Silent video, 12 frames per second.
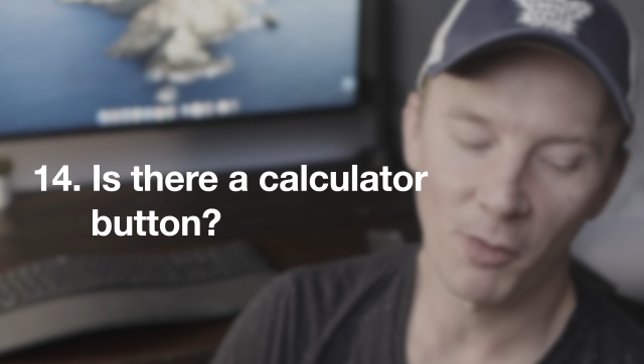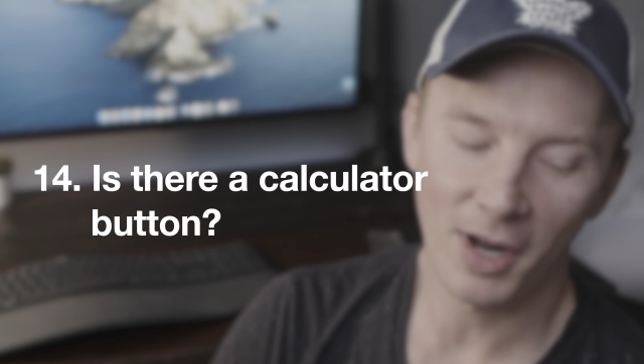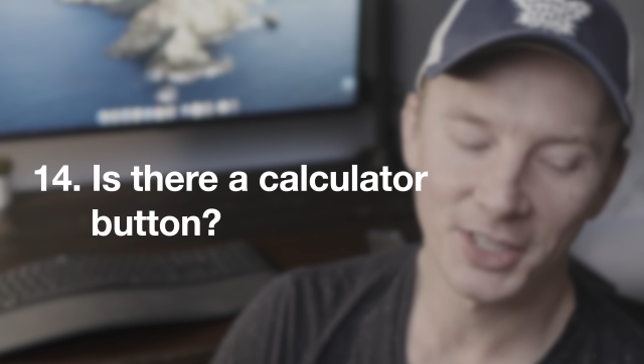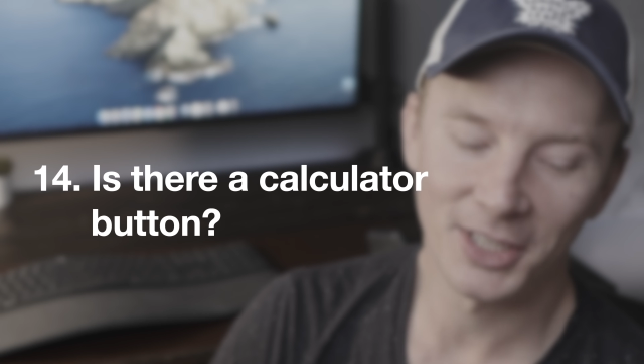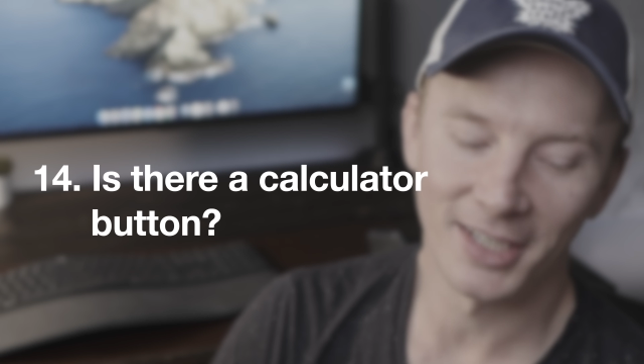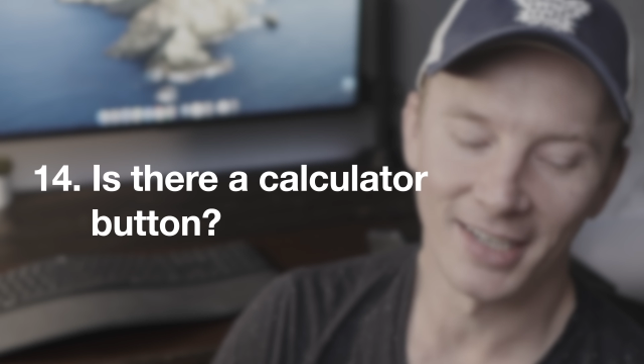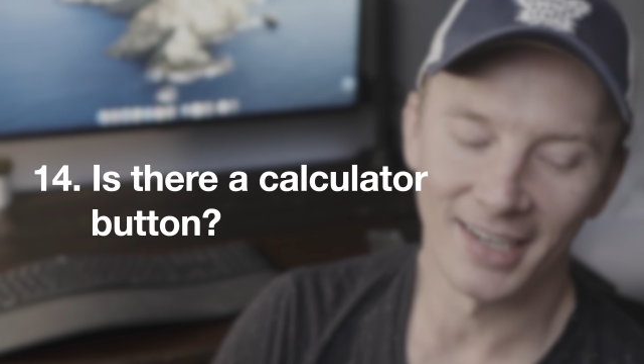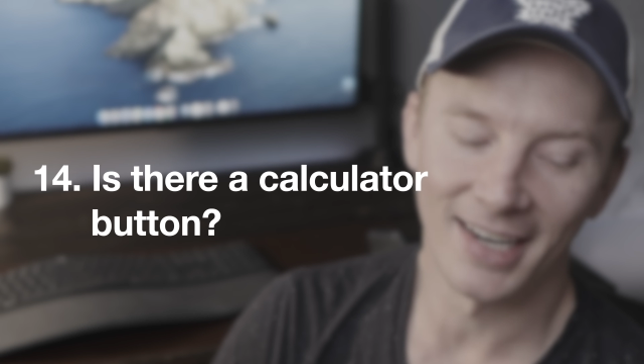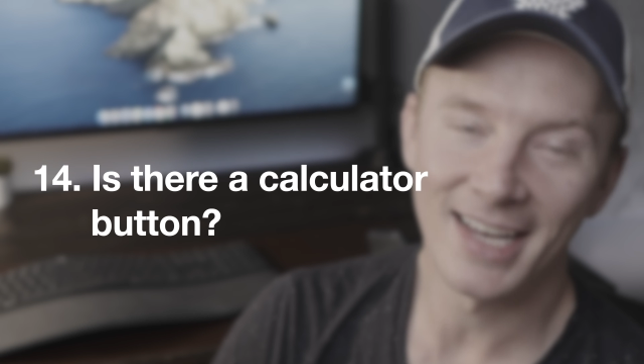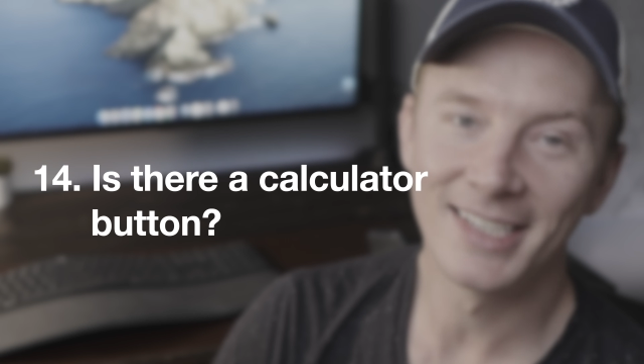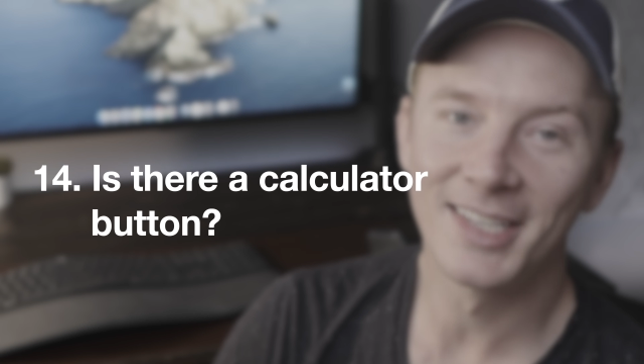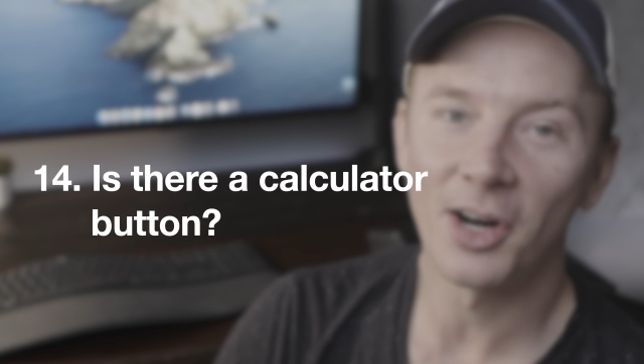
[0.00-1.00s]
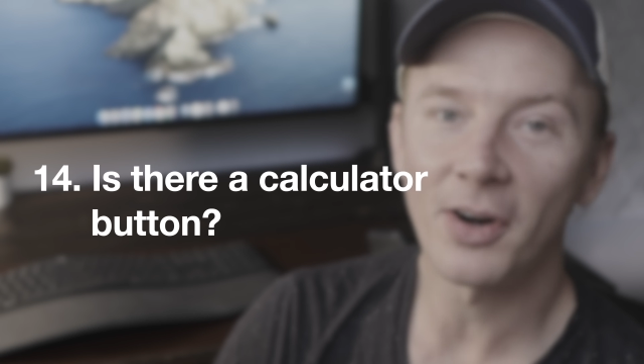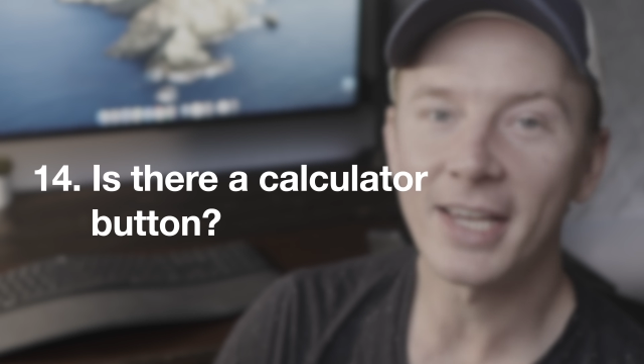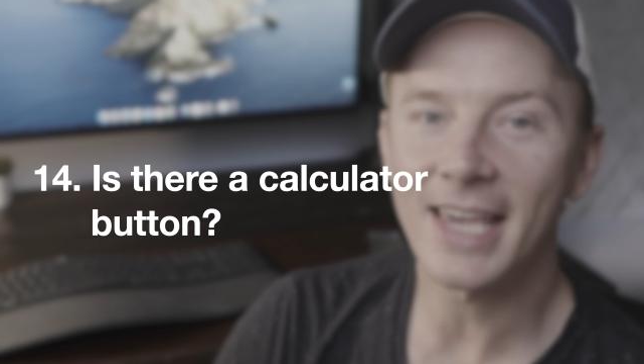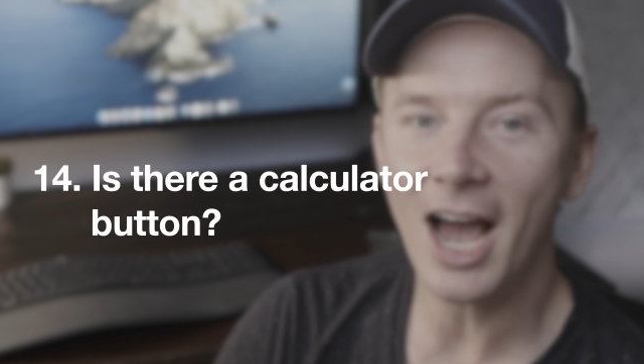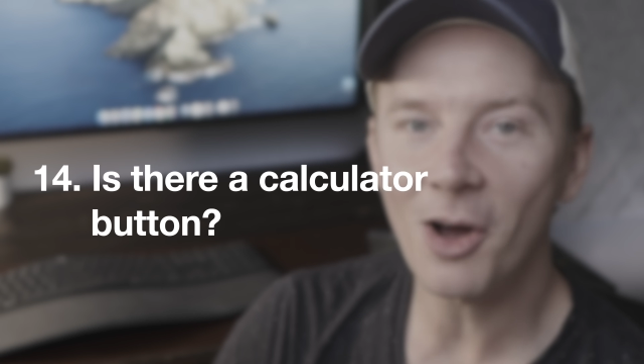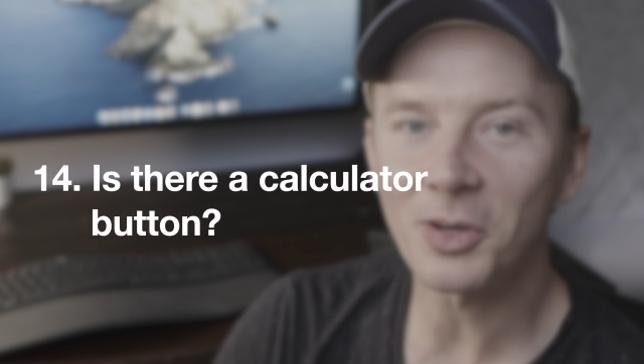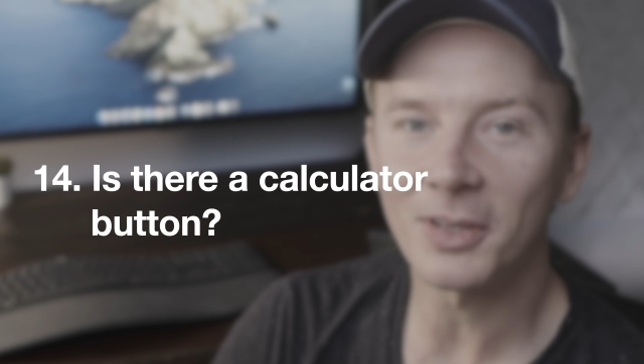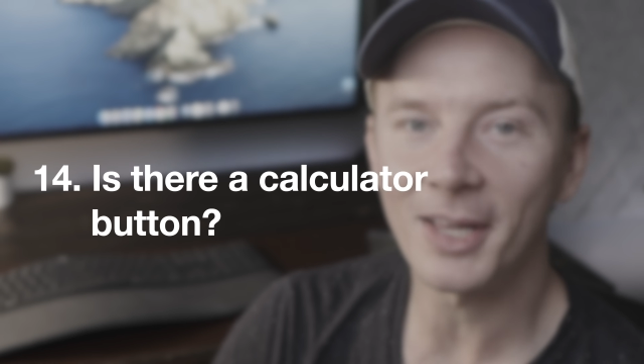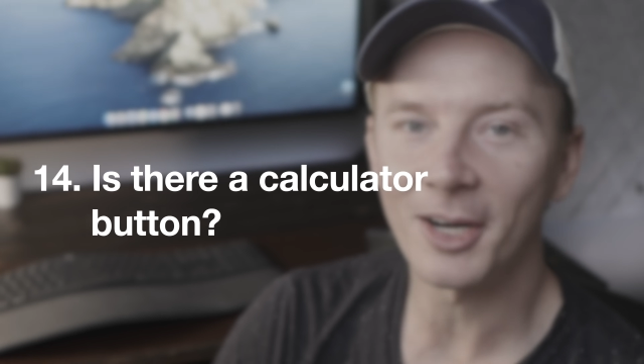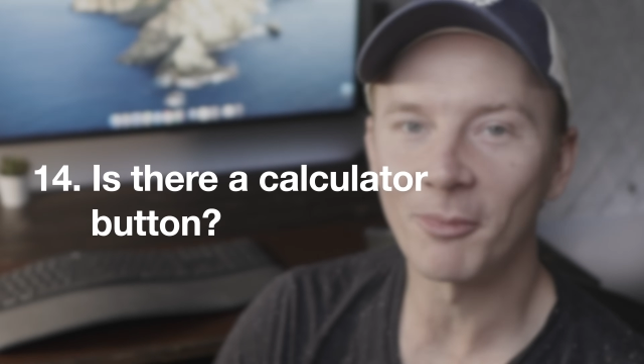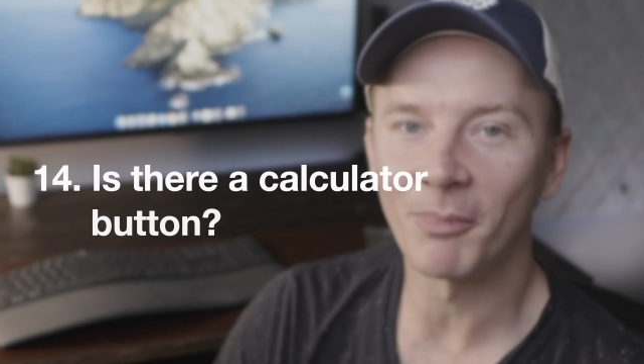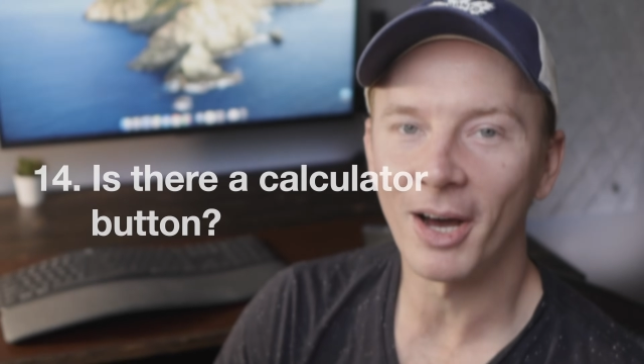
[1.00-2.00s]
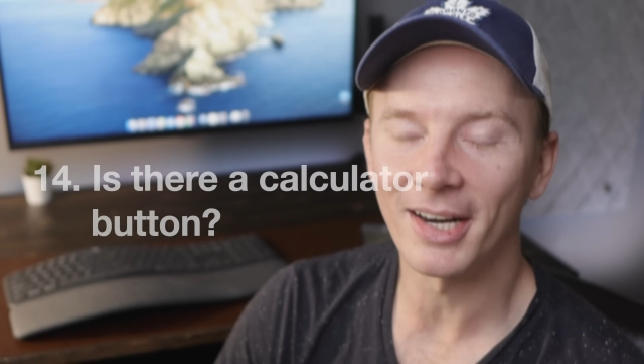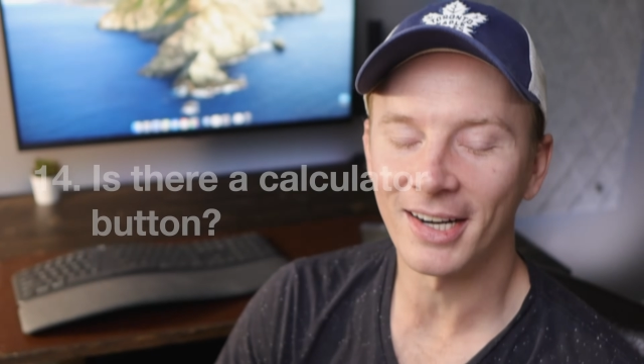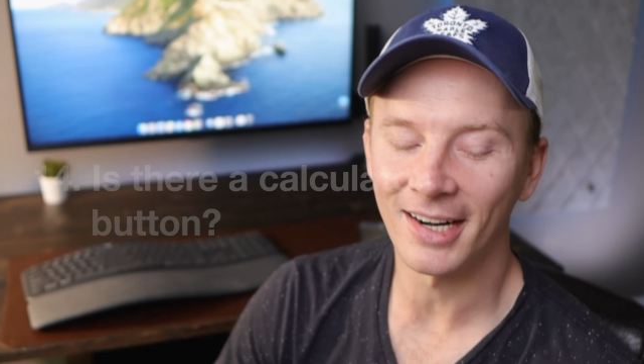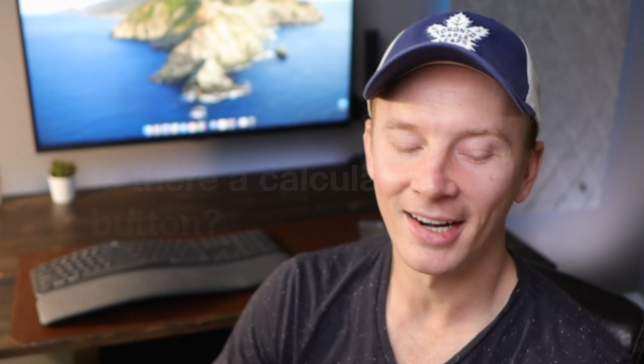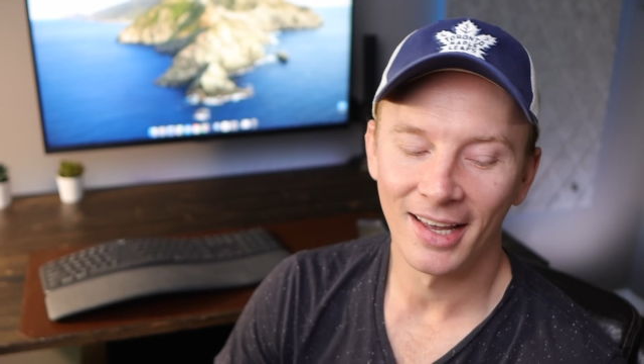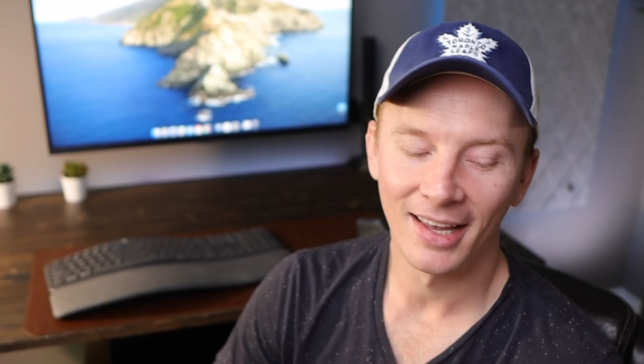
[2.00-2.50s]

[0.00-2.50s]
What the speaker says: question, is there a calculator button?